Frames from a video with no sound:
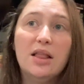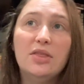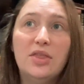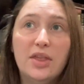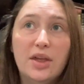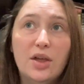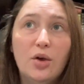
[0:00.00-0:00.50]

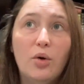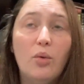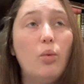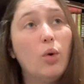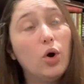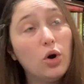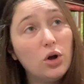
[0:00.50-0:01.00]
The
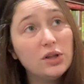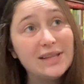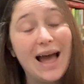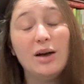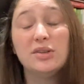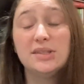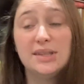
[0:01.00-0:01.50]
world
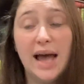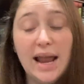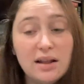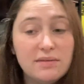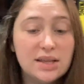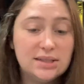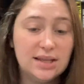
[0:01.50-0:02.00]
outside
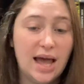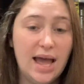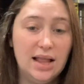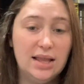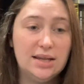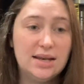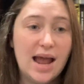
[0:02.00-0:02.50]
of this
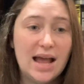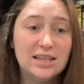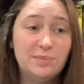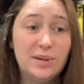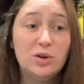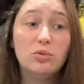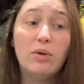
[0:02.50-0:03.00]
island has
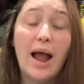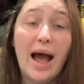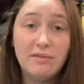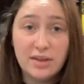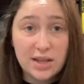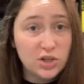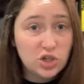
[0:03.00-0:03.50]
been
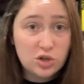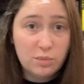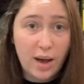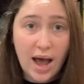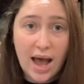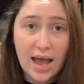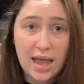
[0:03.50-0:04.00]
ravaged
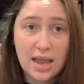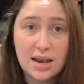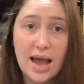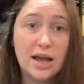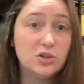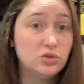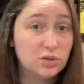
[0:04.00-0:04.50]
by
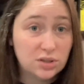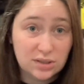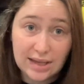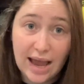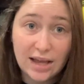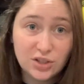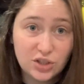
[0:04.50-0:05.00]
natural
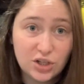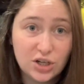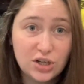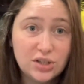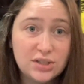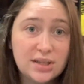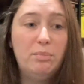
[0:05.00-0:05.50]

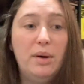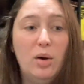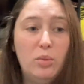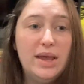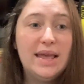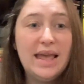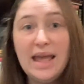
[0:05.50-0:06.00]
disasters, but
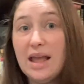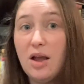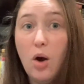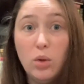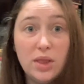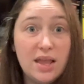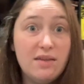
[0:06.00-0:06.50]
we get
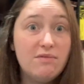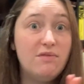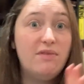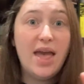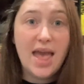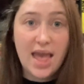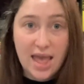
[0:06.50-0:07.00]
only
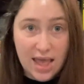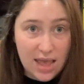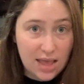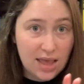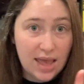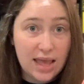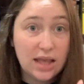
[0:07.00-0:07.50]

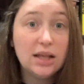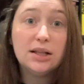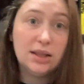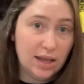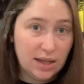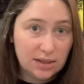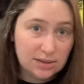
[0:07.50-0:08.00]
vague
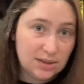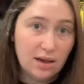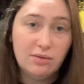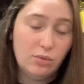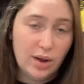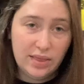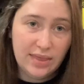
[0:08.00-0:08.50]
inklings
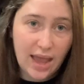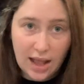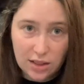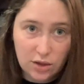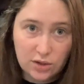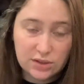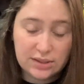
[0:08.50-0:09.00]
of what that
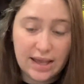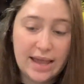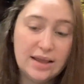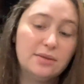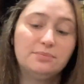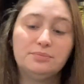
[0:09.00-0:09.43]
looks like.